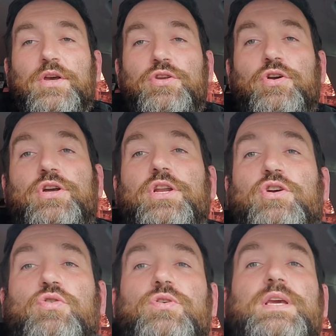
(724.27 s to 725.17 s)
you're going to
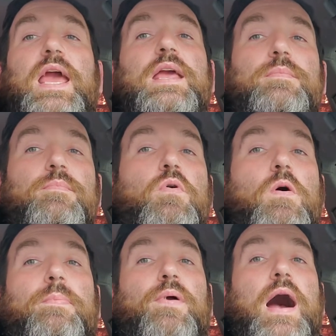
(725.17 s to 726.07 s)
create
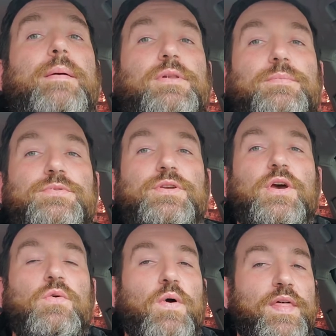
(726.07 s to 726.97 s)
more problems
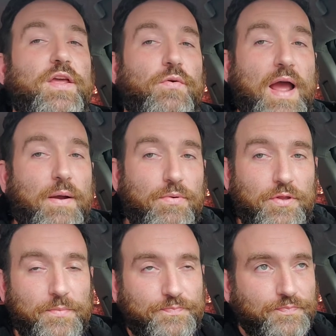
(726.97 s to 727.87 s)
when they interact with
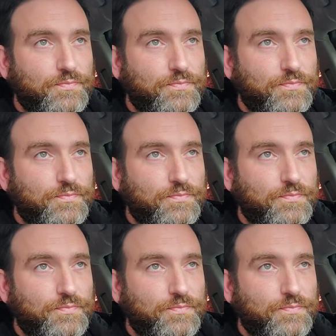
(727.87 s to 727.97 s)
you.